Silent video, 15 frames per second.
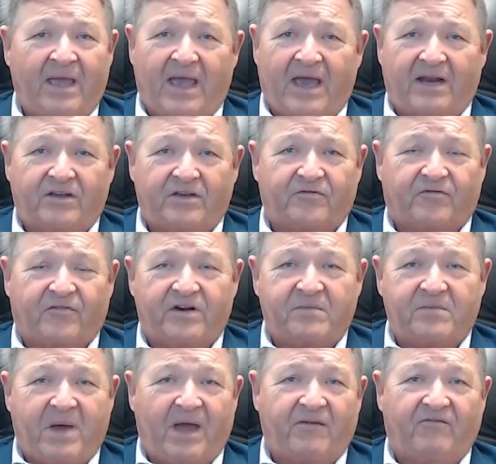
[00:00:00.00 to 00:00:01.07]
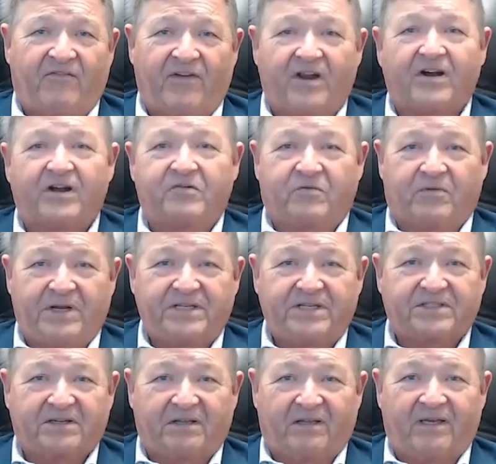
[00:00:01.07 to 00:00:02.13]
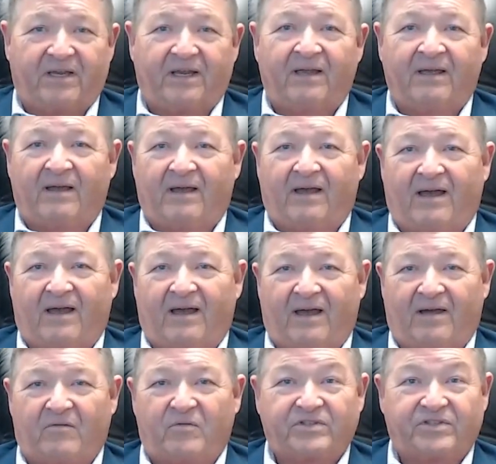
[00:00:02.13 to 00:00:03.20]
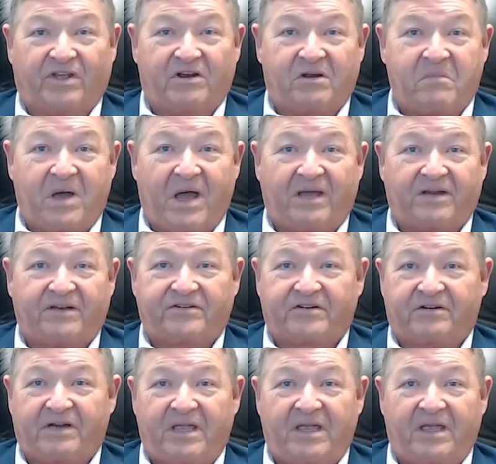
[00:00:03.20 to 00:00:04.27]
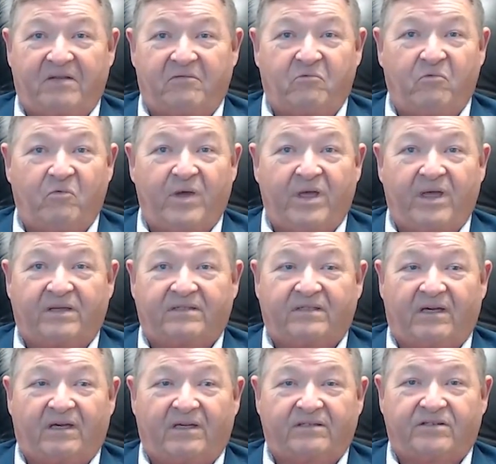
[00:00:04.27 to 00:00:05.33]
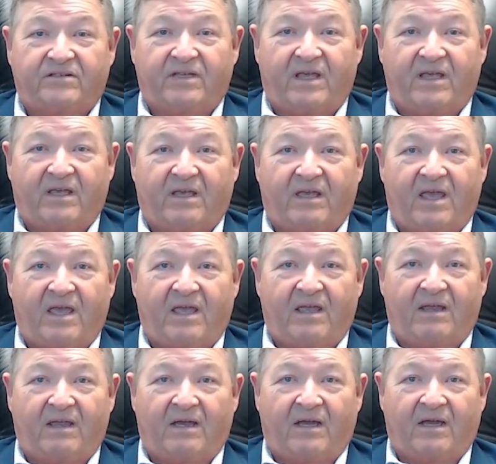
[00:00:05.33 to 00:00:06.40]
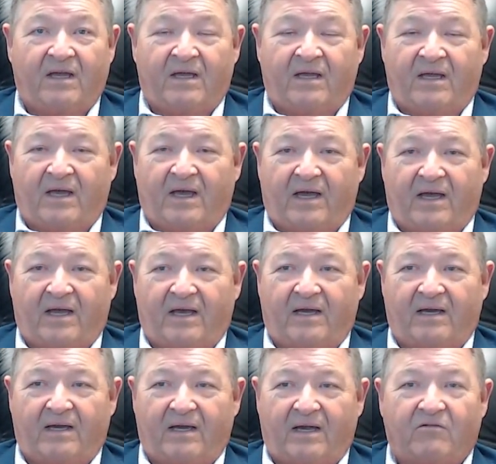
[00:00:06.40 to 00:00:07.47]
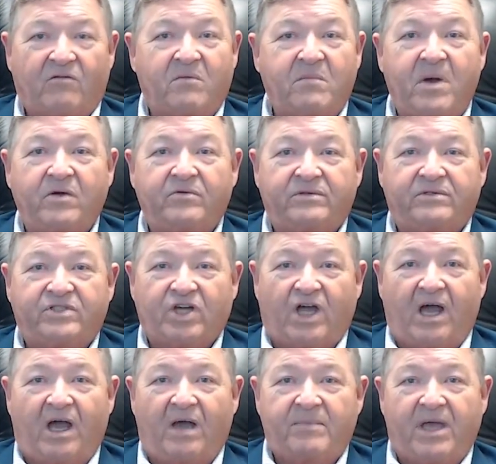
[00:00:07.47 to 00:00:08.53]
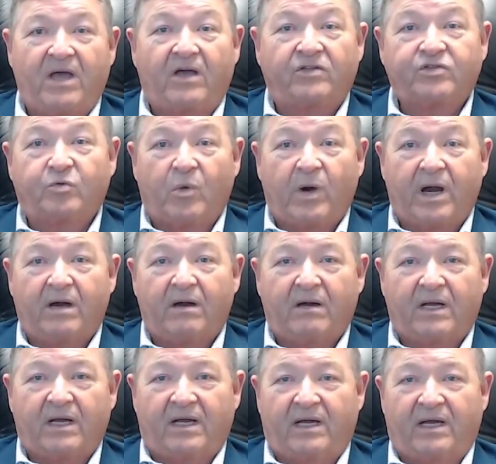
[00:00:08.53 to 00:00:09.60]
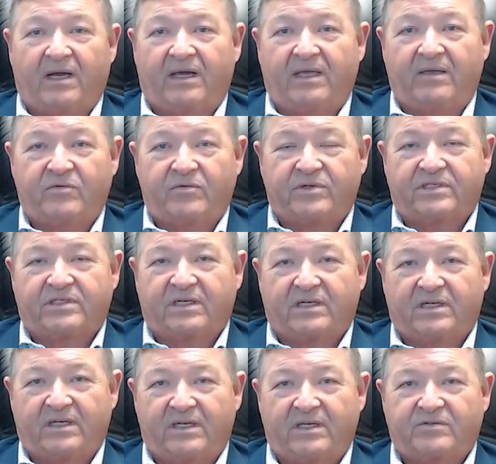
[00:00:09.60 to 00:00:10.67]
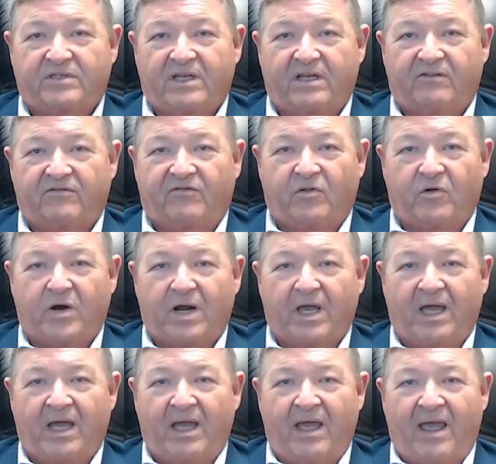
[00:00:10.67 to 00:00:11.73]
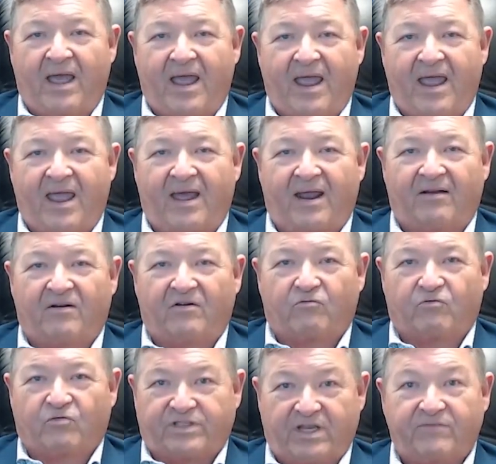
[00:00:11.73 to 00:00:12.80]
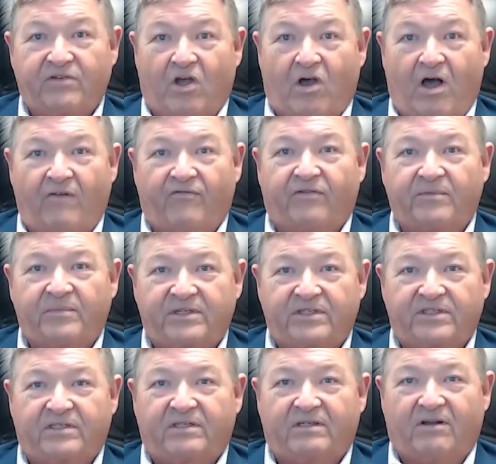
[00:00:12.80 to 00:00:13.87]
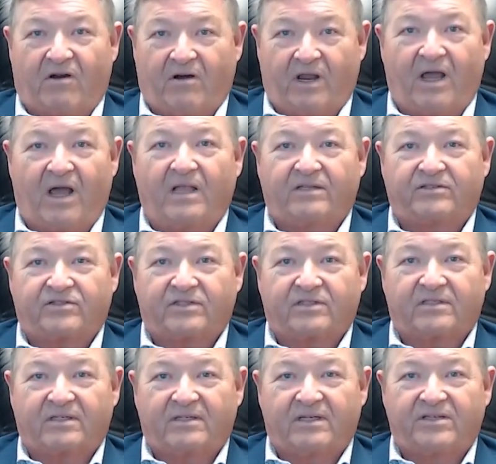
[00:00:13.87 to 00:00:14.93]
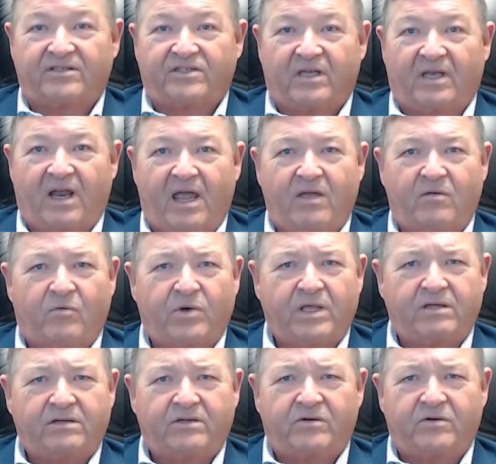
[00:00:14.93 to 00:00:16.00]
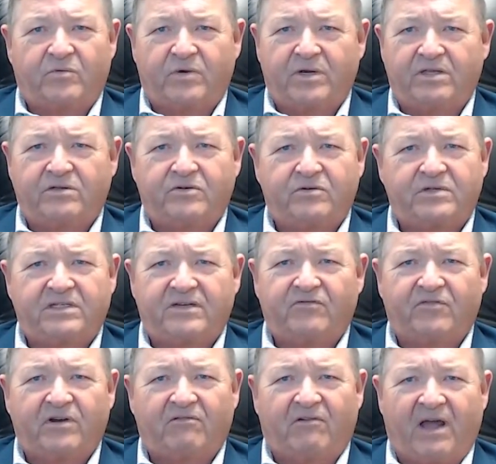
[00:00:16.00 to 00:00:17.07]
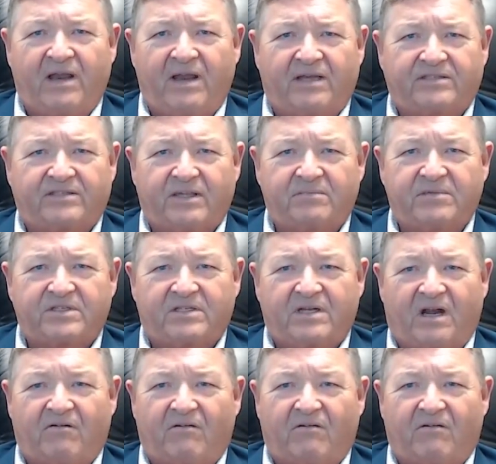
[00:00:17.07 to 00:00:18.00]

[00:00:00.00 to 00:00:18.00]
Had a good friend of mine very recently was on a monitor and went to take a remote job elsewhere. He was down in Florida and received a call from his cardiologist and said, "Hey, what are you doing? What are you doing different right now? Something's not